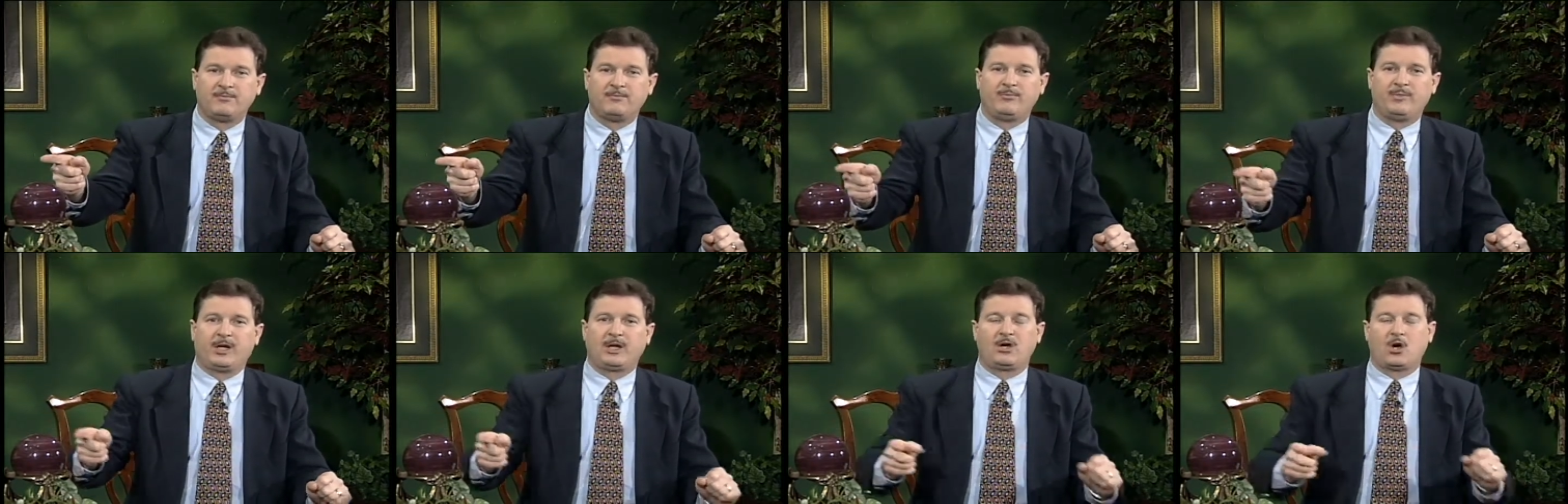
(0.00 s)

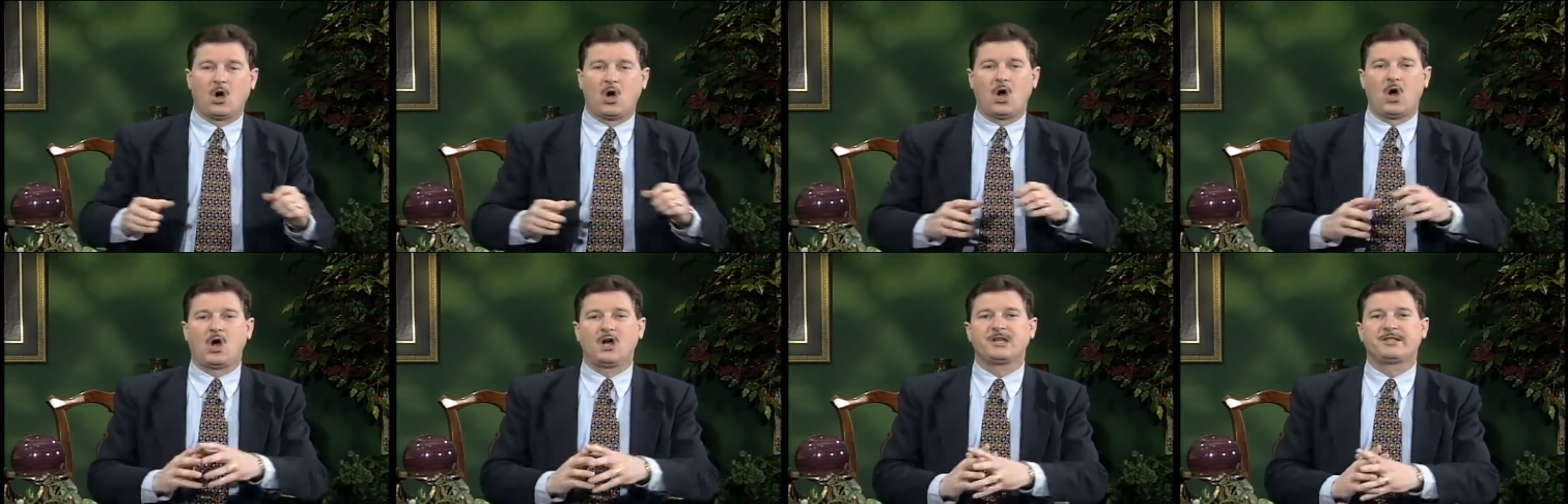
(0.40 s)

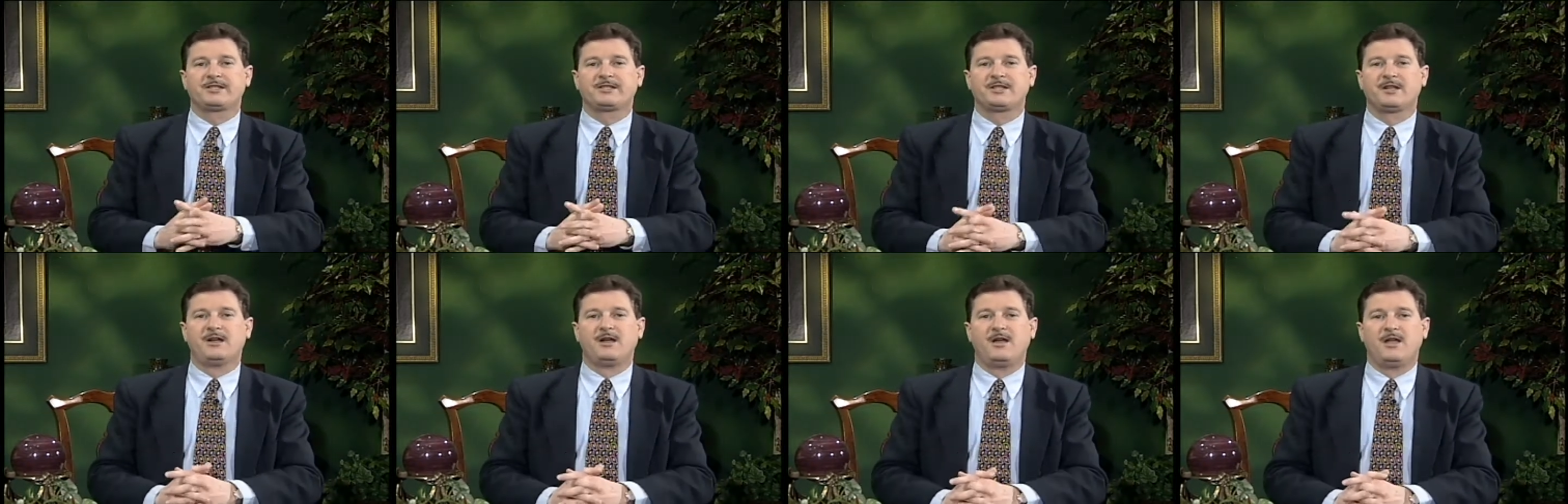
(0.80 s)

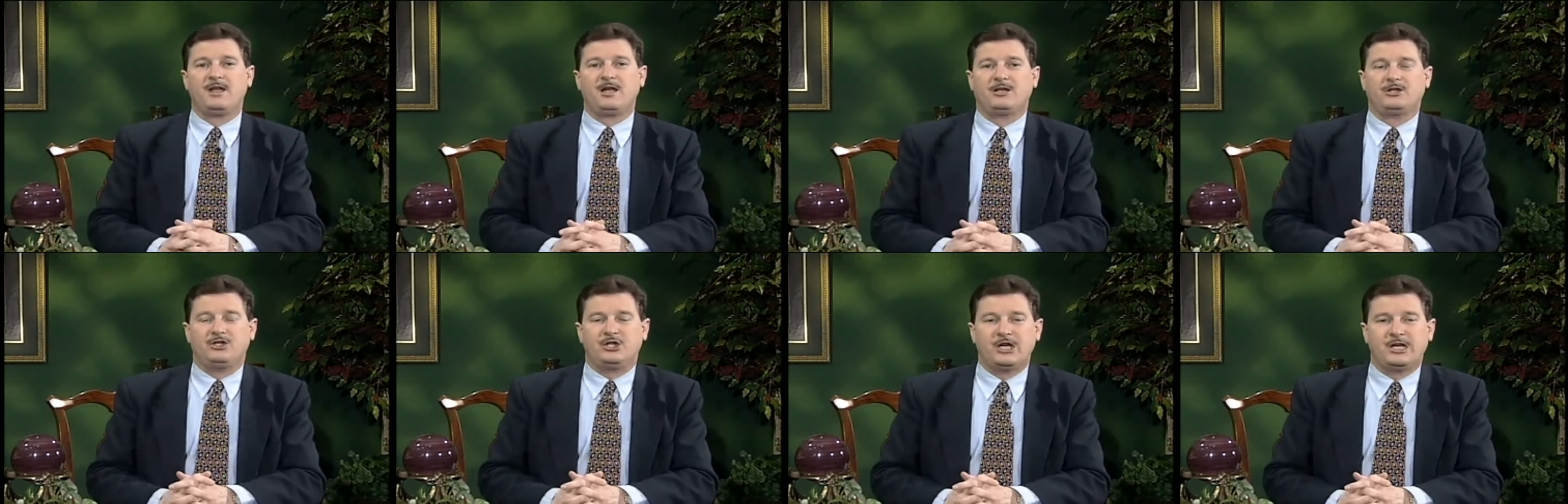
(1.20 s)
Because
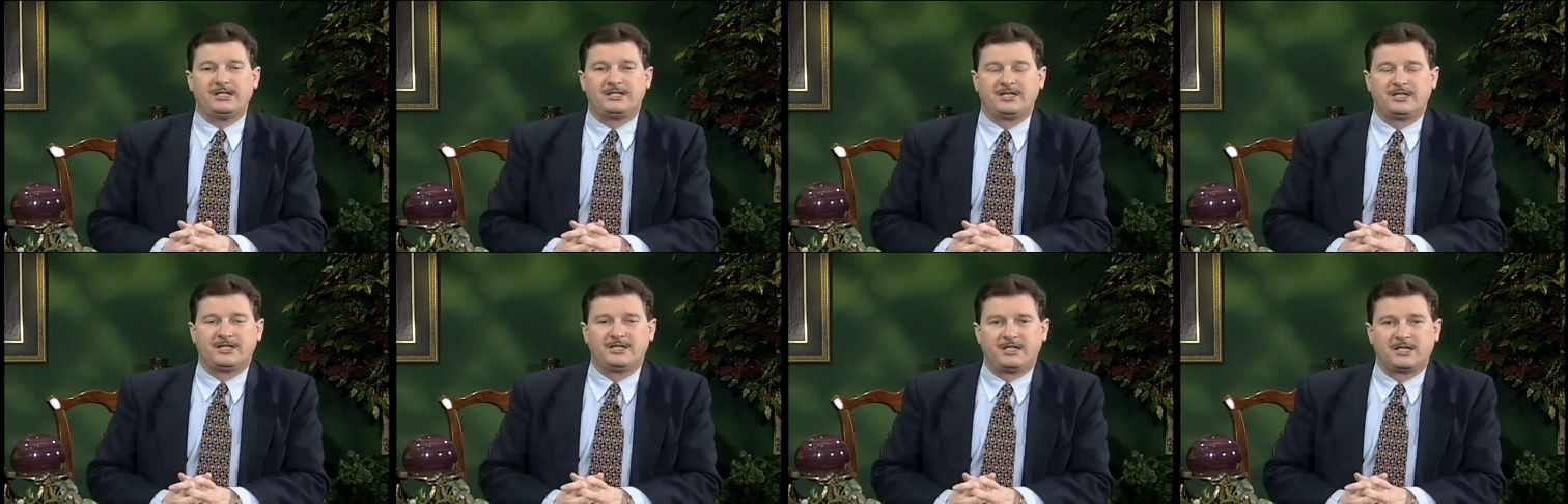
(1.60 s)

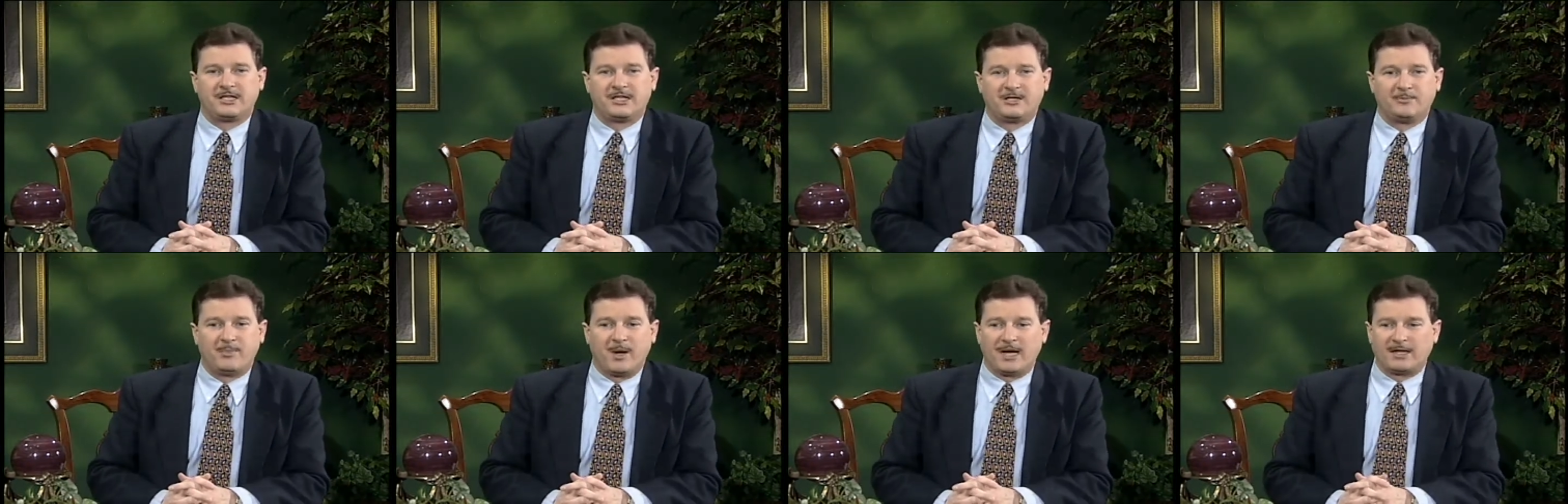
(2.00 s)
Jesus
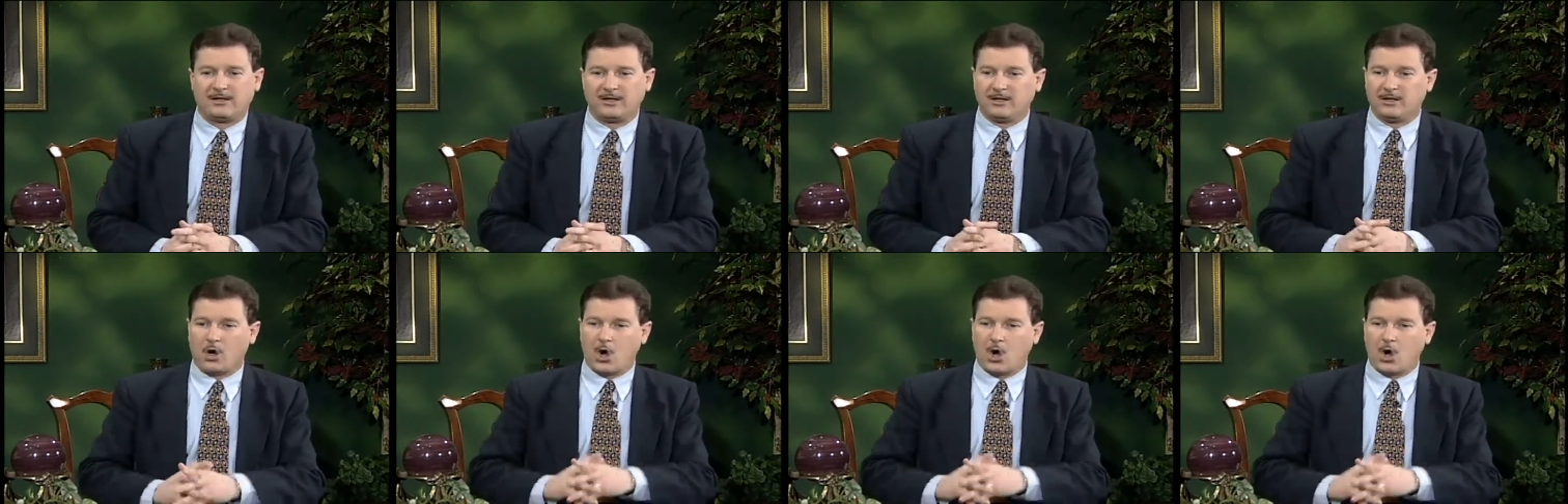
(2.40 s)
expected